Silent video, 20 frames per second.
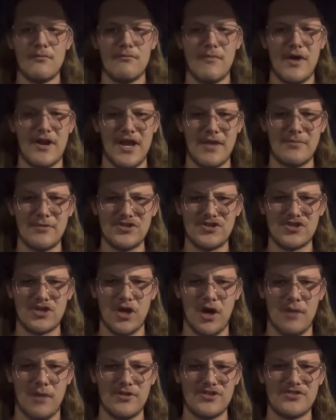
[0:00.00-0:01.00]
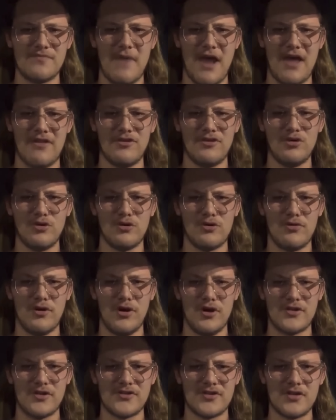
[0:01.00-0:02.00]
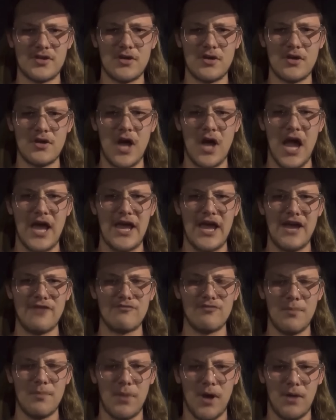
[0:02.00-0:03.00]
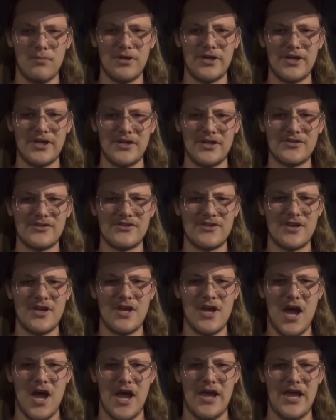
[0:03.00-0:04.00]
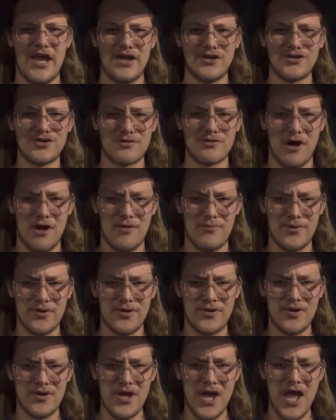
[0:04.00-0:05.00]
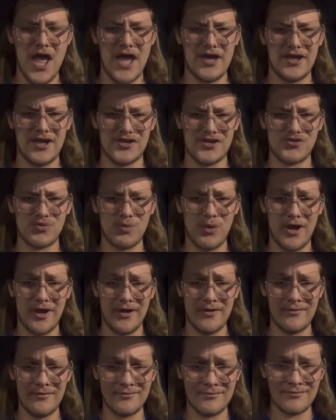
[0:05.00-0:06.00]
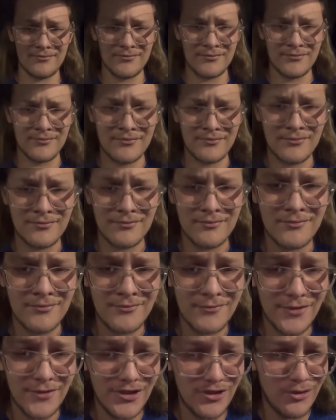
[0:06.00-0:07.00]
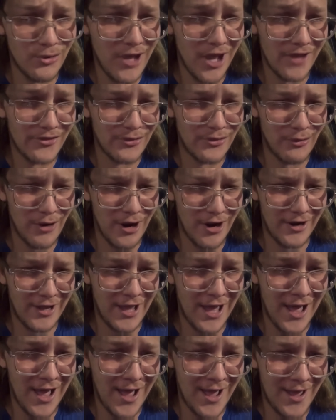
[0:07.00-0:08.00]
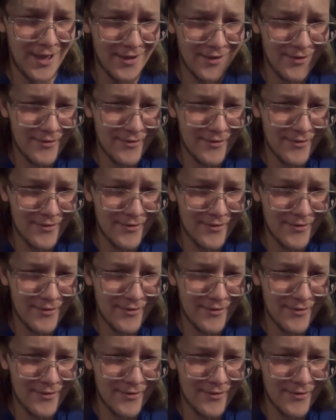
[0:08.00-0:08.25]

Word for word: My name is Thomas Matthew Crooks. I hate Republicans. I hate Trump. And guess what? You got the wrong guy.